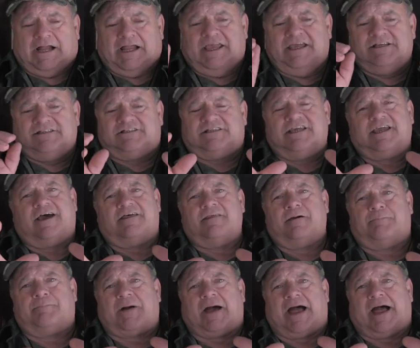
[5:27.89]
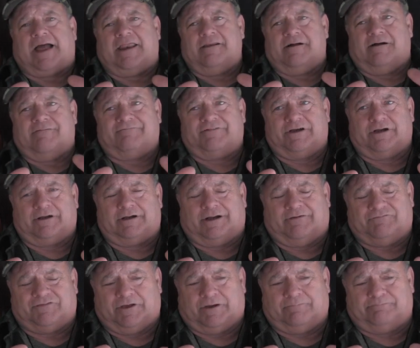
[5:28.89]
Here's the other part of
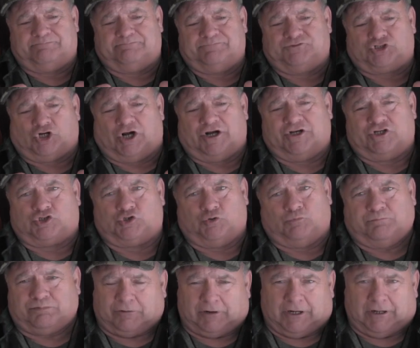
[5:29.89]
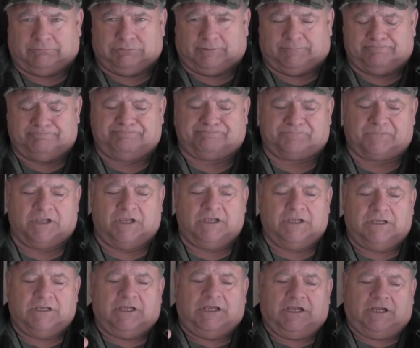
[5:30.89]
the Sonotube problem.
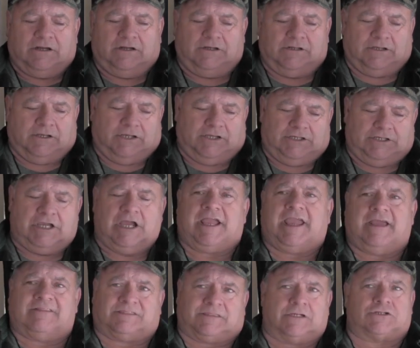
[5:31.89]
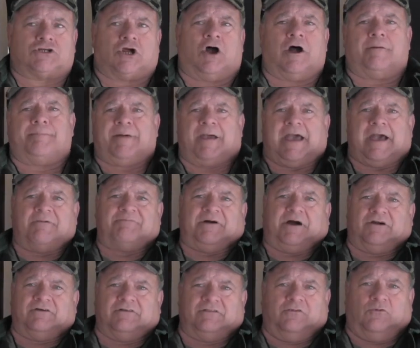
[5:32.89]
You get the top half
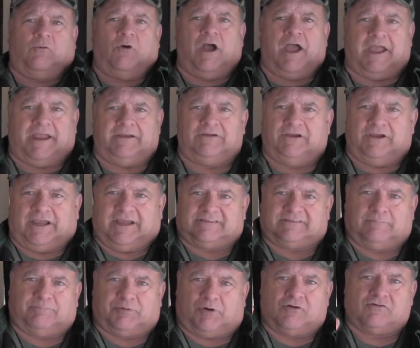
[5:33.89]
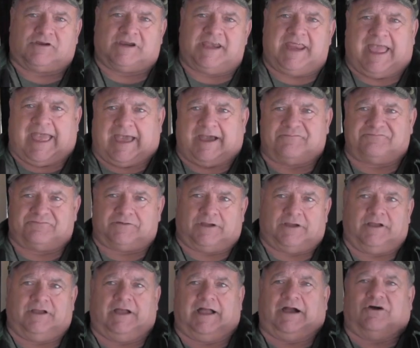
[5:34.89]
out of the way. You get the broken half
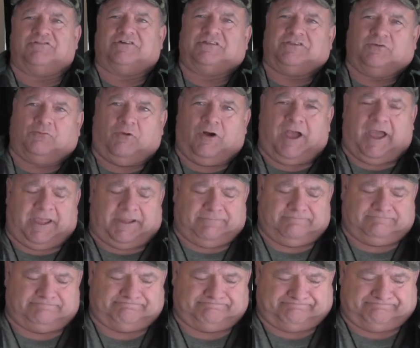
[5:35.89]
out of the way.